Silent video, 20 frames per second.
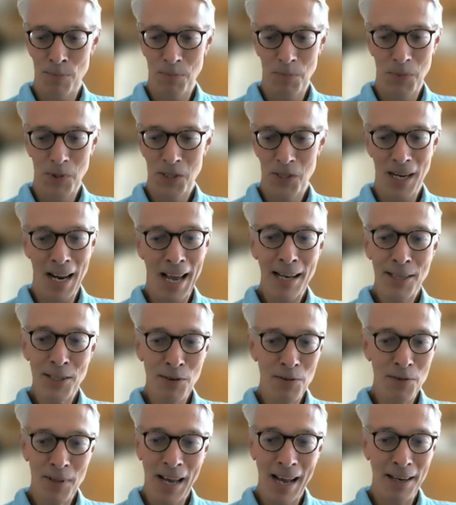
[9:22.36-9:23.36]
slides
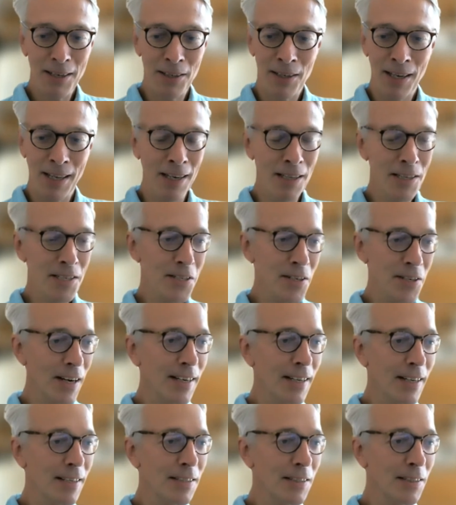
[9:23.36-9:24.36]
of that and
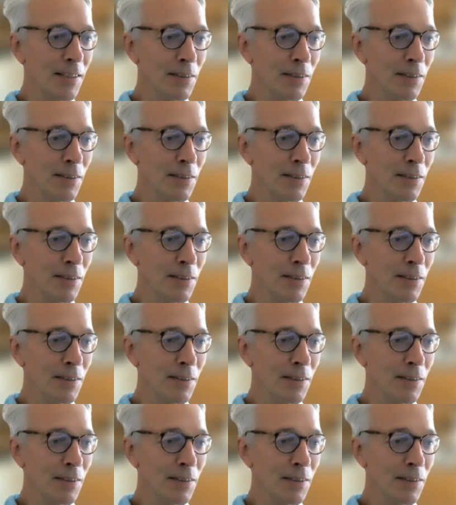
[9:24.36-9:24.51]
illustrate it.